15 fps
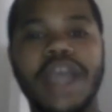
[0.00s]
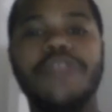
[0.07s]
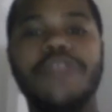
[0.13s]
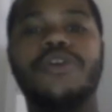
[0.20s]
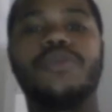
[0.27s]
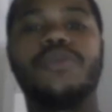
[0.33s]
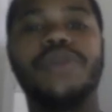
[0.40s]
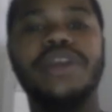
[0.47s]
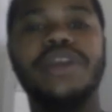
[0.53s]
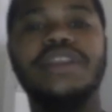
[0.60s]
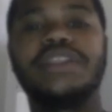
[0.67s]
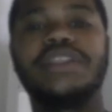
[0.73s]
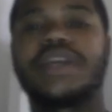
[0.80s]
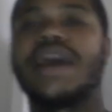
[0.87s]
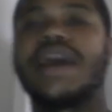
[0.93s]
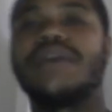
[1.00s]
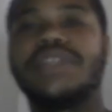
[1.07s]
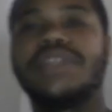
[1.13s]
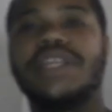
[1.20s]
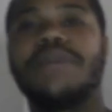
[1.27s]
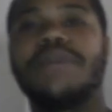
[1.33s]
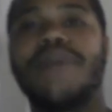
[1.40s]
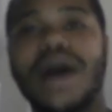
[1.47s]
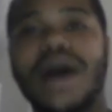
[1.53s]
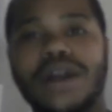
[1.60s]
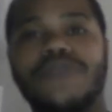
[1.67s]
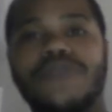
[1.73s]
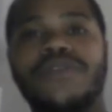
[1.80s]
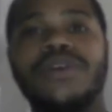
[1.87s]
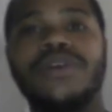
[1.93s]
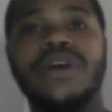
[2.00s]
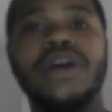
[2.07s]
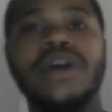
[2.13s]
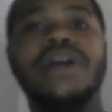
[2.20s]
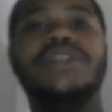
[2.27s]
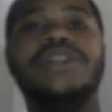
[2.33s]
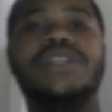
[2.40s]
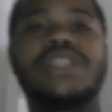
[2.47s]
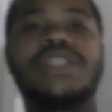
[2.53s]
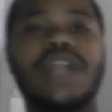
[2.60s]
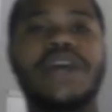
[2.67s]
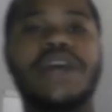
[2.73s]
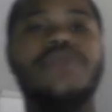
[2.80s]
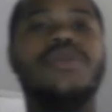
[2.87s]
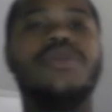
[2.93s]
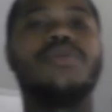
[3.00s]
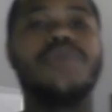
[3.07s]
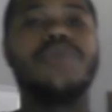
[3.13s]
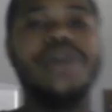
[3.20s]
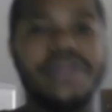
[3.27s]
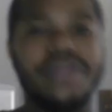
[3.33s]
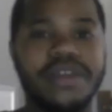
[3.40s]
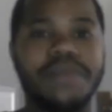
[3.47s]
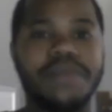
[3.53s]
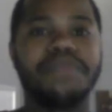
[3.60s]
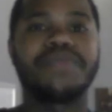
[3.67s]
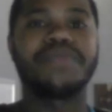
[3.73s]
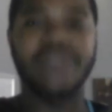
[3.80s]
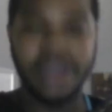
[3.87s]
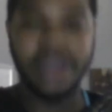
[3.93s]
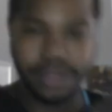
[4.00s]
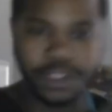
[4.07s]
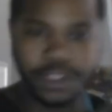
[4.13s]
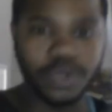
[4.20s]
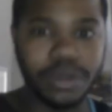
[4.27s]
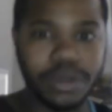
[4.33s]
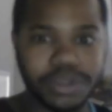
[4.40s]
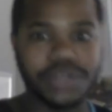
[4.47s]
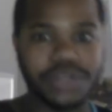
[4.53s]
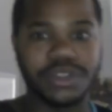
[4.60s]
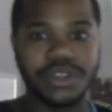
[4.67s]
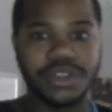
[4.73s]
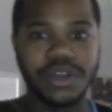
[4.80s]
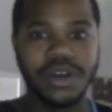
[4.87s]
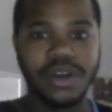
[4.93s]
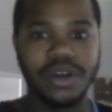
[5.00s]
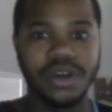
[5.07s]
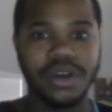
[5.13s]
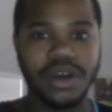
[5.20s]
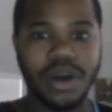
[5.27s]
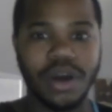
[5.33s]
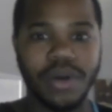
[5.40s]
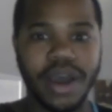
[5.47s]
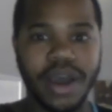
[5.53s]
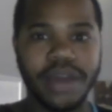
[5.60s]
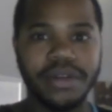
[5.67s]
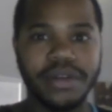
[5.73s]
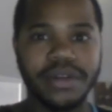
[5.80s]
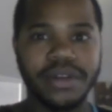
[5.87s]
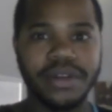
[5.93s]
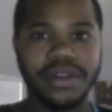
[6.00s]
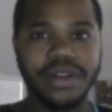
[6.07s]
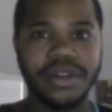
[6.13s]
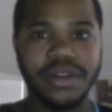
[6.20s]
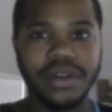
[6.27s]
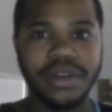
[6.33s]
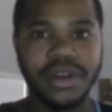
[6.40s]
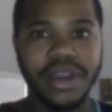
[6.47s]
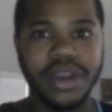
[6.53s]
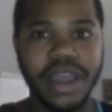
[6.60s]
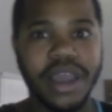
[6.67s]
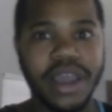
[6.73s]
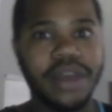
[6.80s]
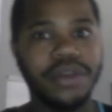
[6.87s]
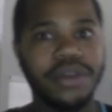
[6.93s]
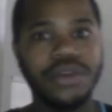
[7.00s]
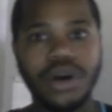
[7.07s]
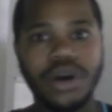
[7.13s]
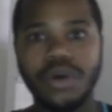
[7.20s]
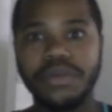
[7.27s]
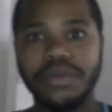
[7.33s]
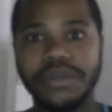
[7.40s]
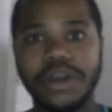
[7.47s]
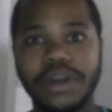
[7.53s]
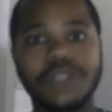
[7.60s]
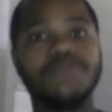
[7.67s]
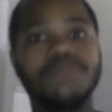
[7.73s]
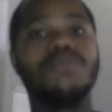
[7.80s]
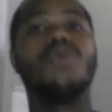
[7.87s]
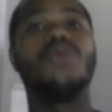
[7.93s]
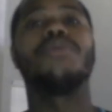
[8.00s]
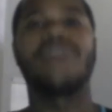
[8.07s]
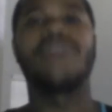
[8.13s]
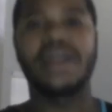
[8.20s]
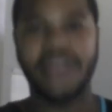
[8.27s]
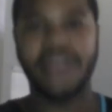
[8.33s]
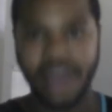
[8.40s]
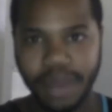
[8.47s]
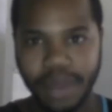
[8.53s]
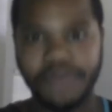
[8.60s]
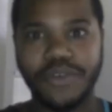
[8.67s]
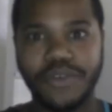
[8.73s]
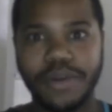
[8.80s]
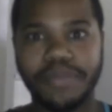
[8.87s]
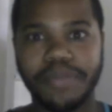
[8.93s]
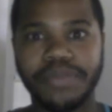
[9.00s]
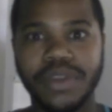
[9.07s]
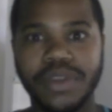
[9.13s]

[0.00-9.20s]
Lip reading: And you can read these accounts in the Apocrypha just like you can read them in the scriptures. All right. And, you know, there's more where that came from.